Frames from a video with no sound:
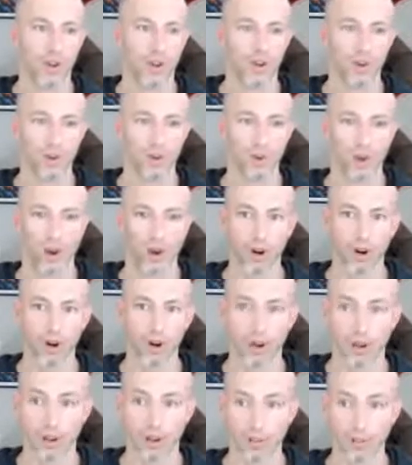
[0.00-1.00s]

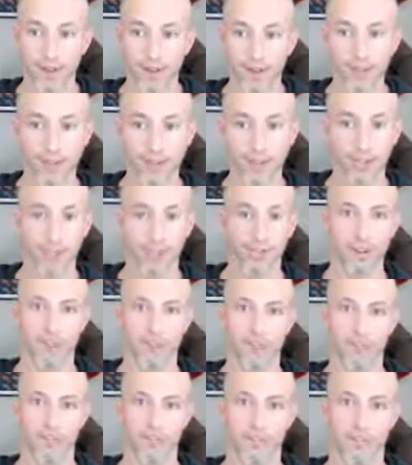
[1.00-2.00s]
for fighting the good fight,
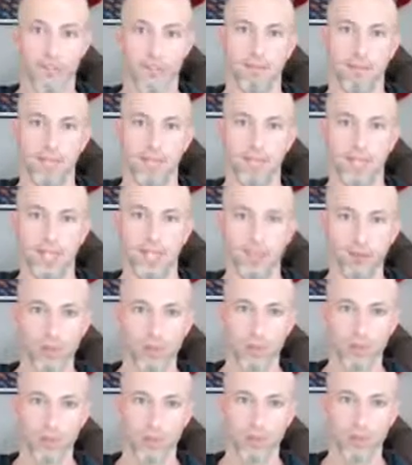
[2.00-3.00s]
because that's
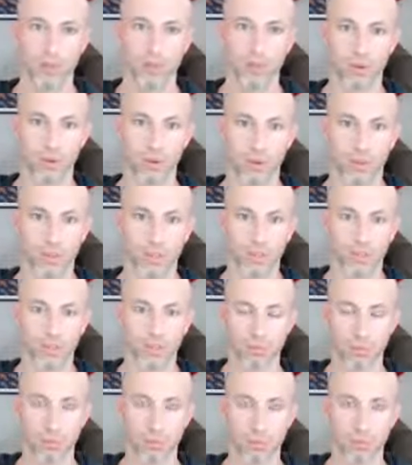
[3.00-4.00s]
really what we're doing. We're this
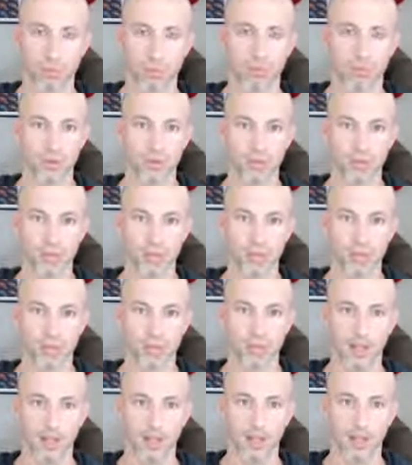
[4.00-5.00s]
bridge between
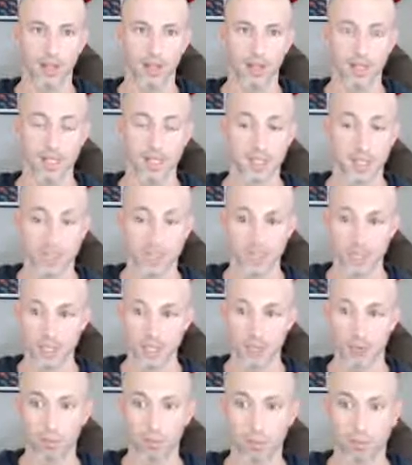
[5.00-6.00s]
this
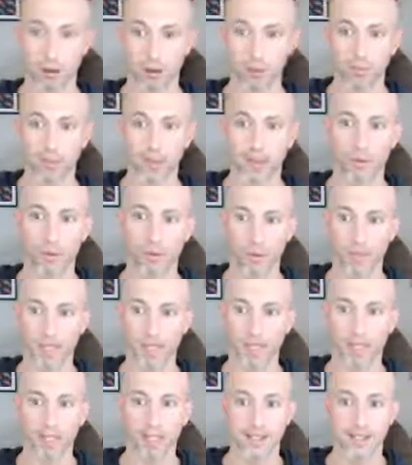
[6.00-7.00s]
conventional model that
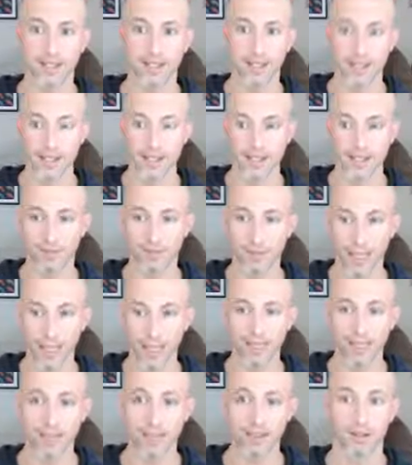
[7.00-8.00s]
really is
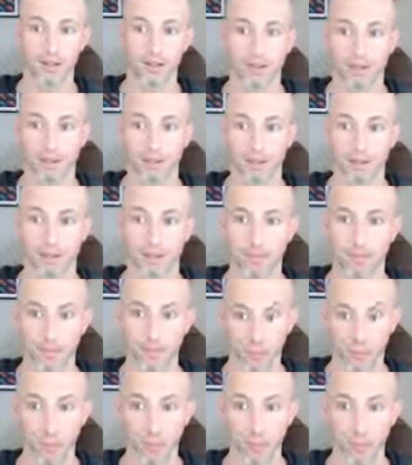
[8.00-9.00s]
failing
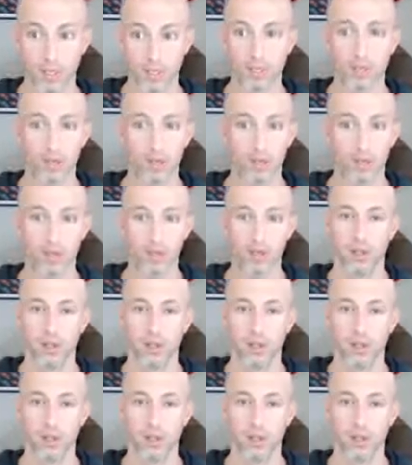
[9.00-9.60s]
most people.